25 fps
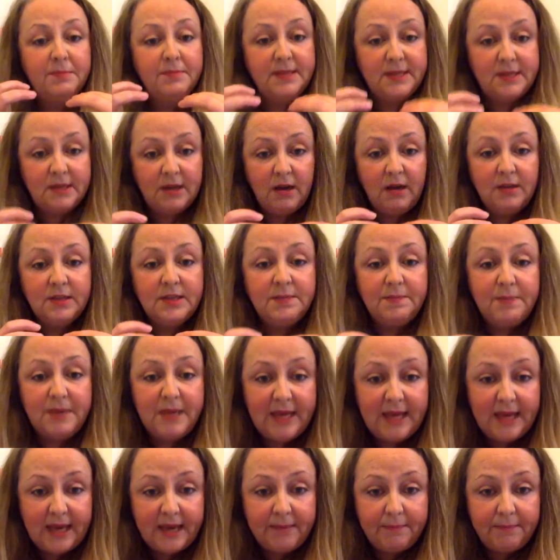start to
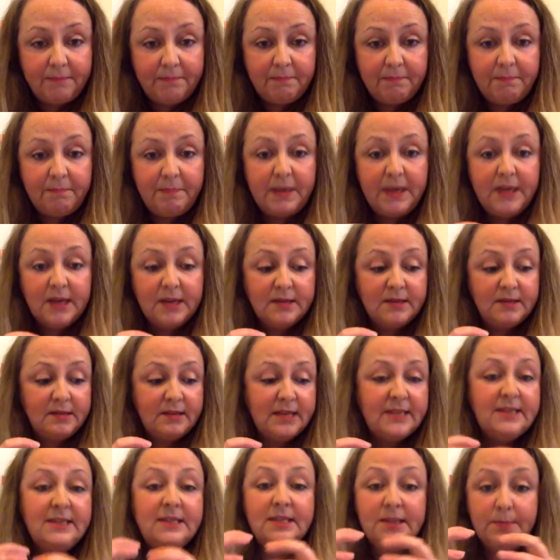begin, because
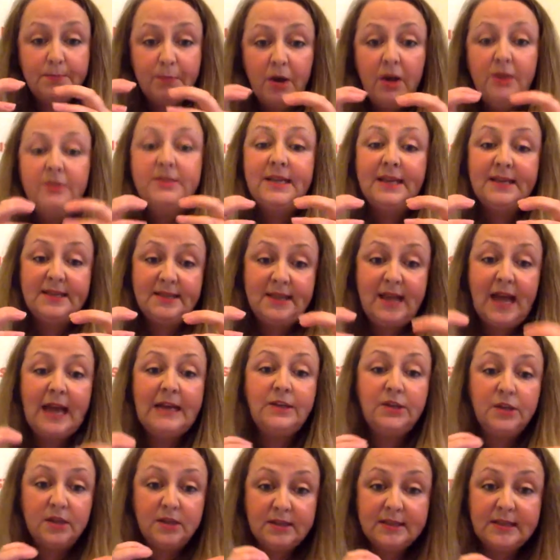this is a process
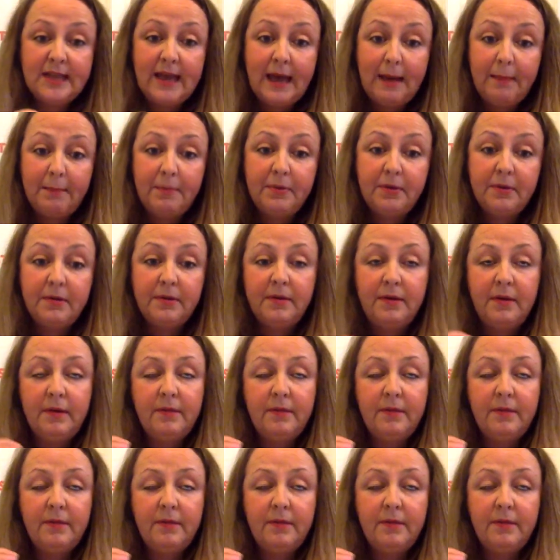that does happen,